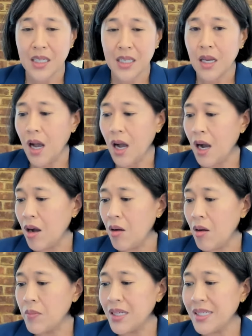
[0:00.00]
Um,
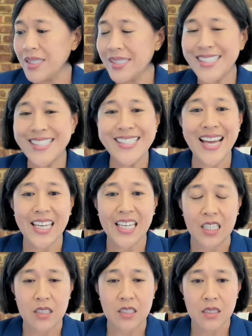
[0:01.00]
second,
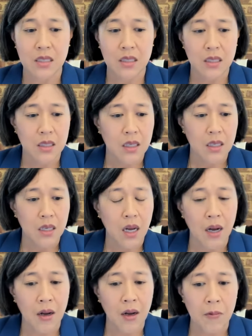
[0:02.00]

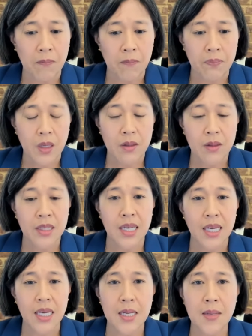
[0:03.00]
um, the
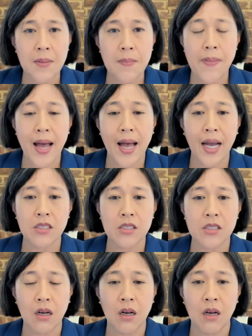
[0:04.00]
impact
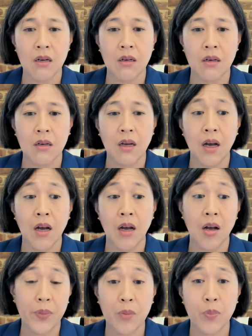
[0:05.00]
on uh,
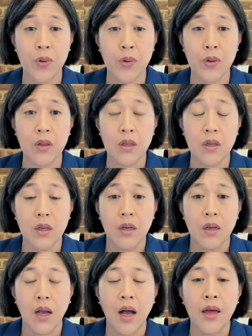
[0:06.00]
people, uh,
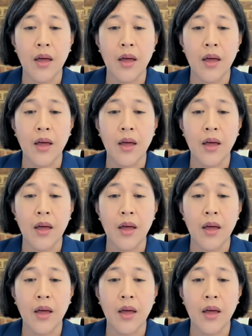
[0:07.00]
the